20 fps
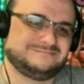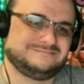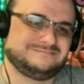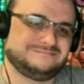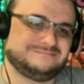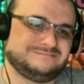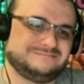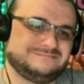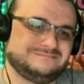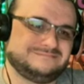
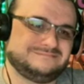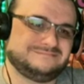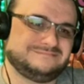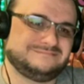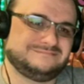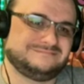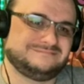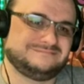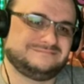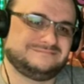
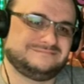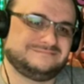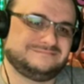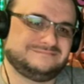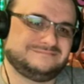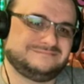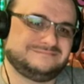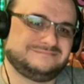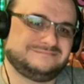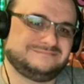
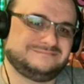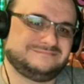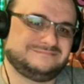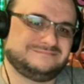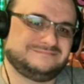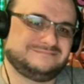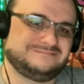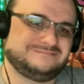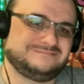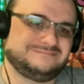
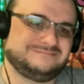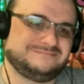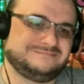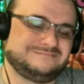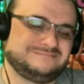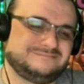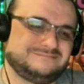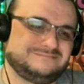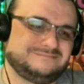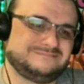
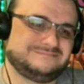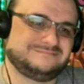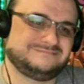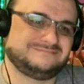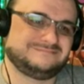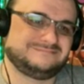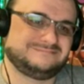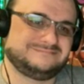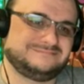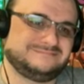
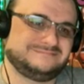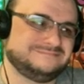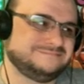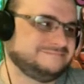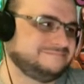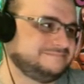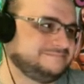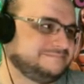[no speech]